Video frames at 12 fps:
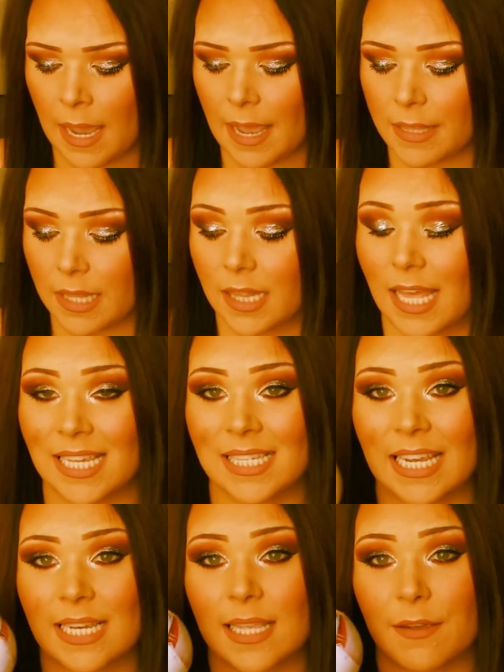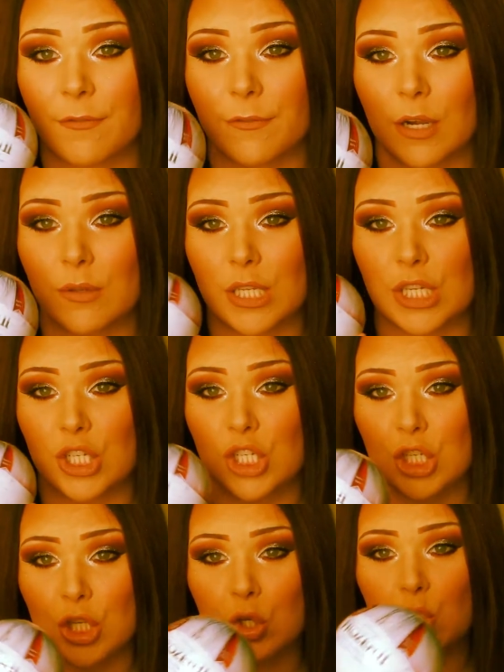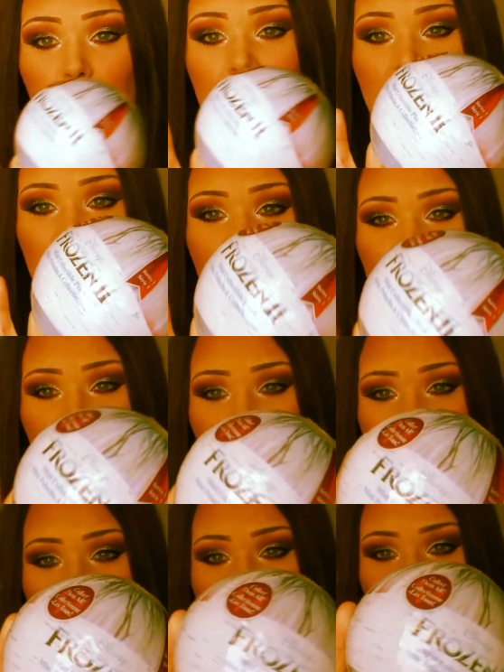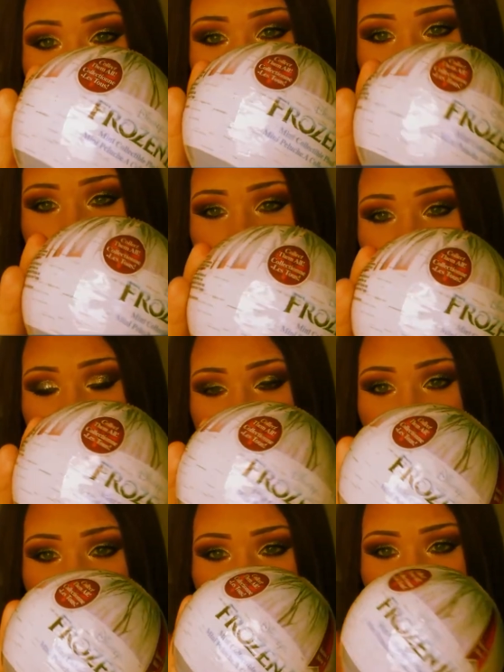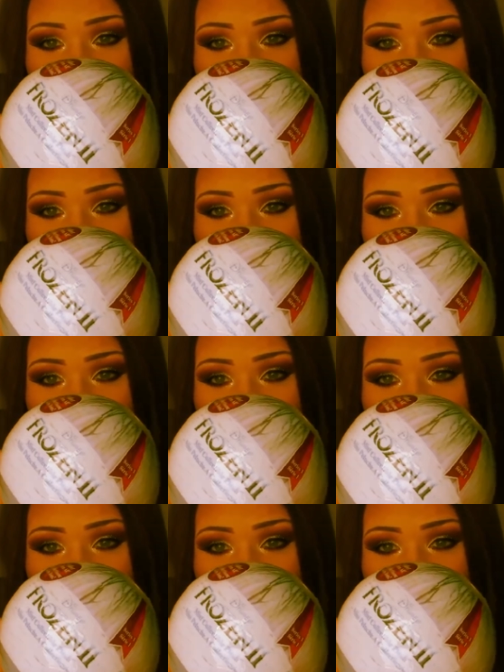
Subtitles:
And then the last thing is a Frozen 2 plush surprise. So this is just a